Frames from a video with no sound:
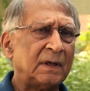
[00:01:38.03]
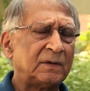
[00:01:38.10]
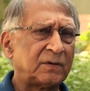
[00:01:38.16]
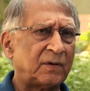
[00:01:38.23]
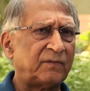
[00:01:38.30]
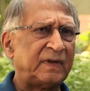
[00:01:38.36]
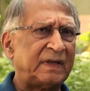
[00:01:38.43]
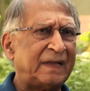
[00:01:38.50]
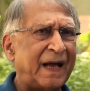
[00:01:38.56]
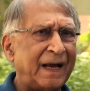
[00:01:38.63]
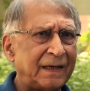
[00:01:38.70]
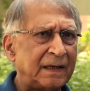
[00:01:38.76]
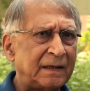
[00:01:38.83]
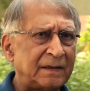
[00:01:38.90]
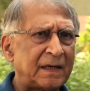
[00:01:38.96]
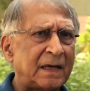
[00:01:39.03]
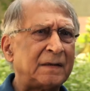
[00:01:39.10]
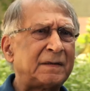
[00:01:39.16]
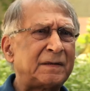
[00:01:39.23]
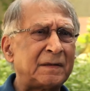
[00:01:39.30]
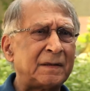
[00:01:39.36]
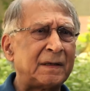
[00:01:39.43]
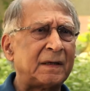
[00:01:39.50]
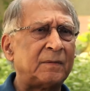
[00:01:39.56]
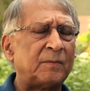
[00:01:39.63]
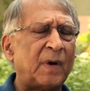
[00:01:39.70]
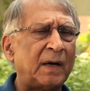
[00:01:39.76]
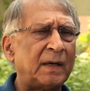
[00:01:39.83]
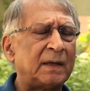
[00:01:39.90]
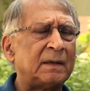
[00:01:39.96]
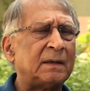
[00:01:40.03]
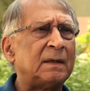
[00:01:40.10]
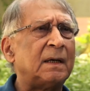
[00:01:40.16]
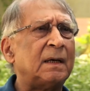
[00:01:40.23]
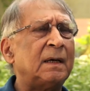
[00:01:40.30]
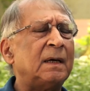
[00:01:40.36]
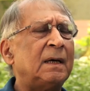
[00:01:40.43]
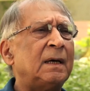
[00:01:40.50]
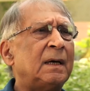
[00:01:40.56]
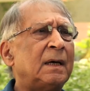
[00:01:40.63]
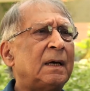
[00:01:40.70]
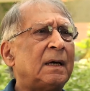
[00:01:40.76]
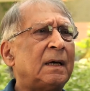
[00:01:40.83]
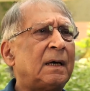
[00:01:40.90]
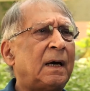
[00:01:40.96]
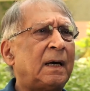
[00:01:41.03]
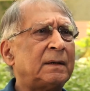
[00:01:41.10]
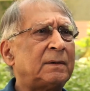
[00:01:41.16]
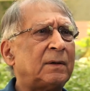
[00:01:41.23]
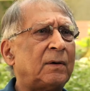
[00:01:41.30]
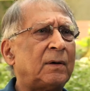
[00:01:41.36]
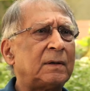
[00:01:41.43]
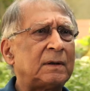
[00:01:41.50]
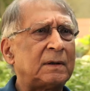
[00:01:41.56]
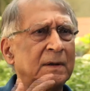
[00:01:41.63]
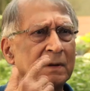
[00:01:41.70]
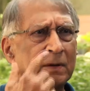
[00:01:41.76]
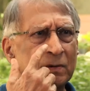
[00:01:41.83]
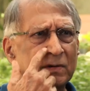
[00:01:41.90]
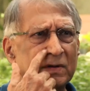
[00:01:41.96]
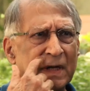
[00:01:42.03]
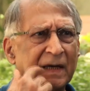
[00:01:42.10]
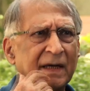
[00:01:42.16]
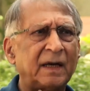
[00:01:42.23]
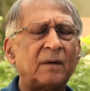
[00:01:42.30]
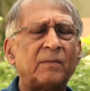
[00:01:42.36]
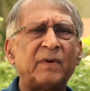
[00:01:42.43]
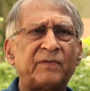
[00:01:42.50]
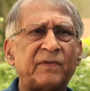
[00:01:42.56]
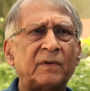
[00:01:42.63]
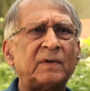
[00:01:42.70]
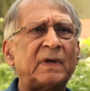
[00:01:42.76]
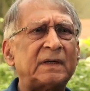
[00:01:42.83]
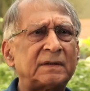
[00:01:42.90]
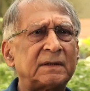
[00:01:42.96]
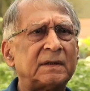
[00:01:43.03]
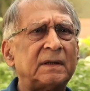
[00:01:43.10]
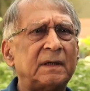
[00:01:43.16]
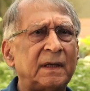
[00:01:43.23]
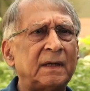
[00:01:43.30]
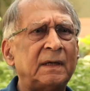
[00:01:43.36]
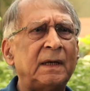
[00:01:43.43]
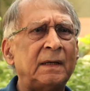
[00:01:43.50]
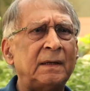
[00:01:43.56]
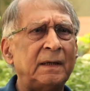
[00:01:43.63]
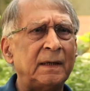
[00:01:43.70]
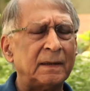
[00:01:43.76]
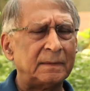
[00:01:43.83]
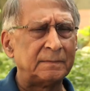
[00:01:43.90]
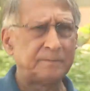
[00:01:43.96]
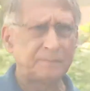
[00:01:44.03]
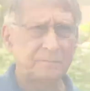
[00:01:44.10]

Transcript: So with that intention in mind, I thought a foundation in India.